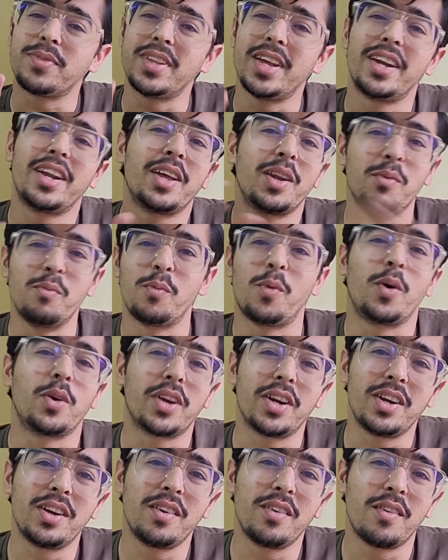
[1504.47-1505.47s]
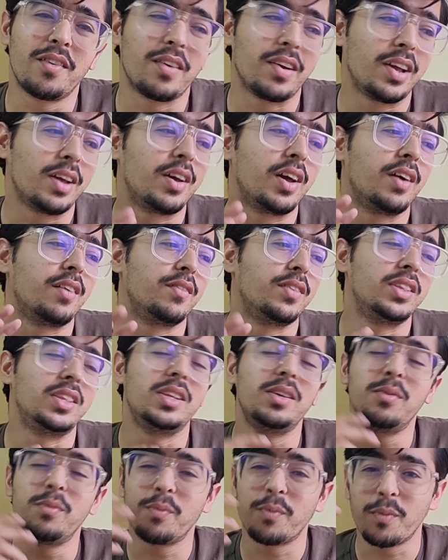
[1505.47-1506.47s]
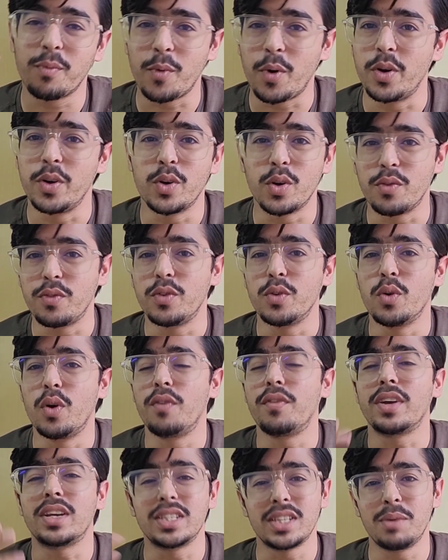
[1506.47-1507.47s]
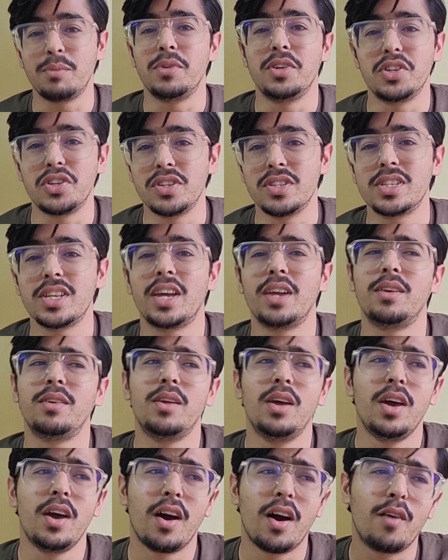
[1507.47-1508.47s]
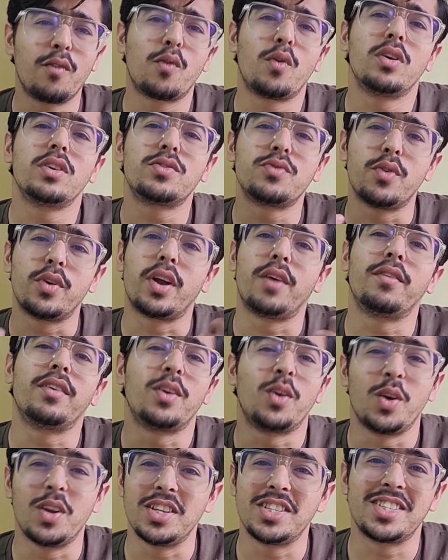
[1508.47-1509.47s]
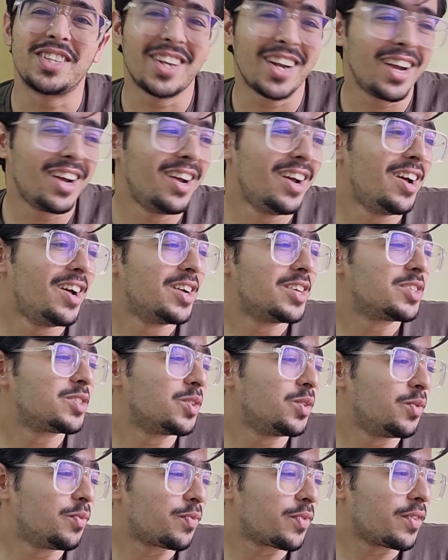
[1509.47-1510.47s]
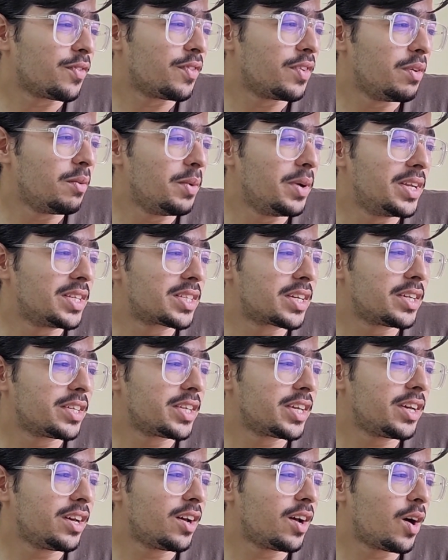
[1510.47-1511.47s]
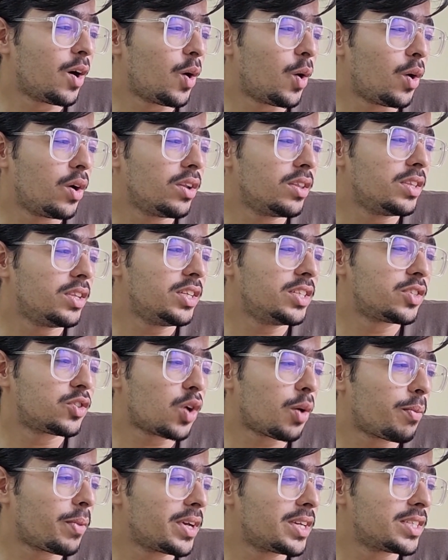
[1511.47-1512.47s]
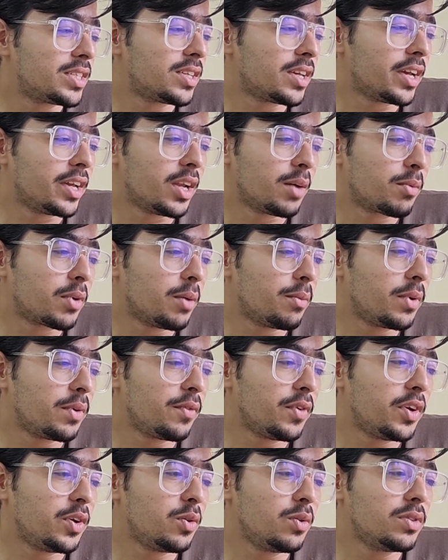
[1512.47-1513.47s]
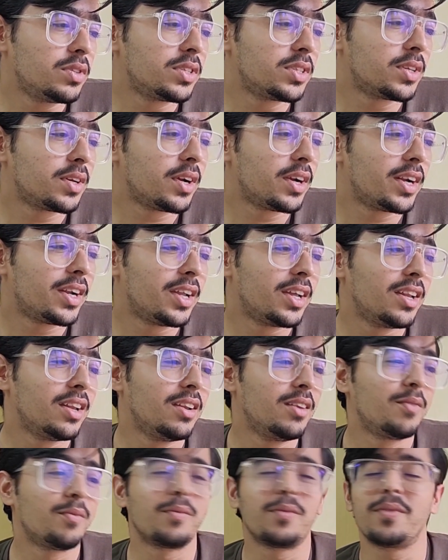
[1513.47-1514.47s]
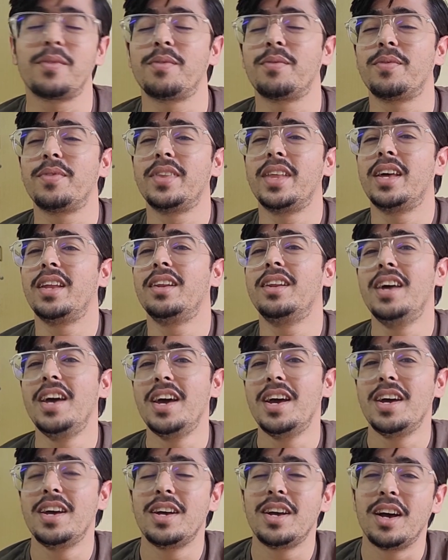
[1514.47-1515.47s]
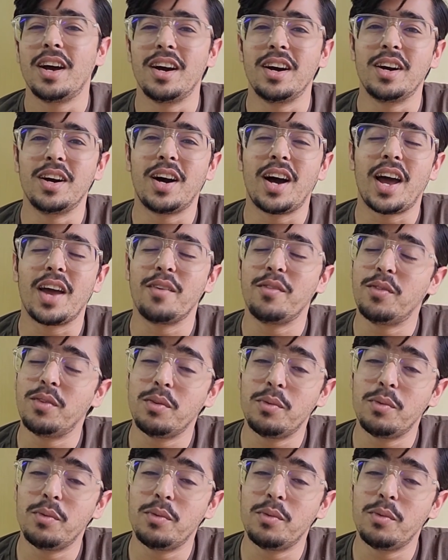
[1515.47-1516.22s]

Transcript: that are important with the point of view of examinations and of course for our knowledge. So we'll be discussing all these topics in upcoming videos. Till then, I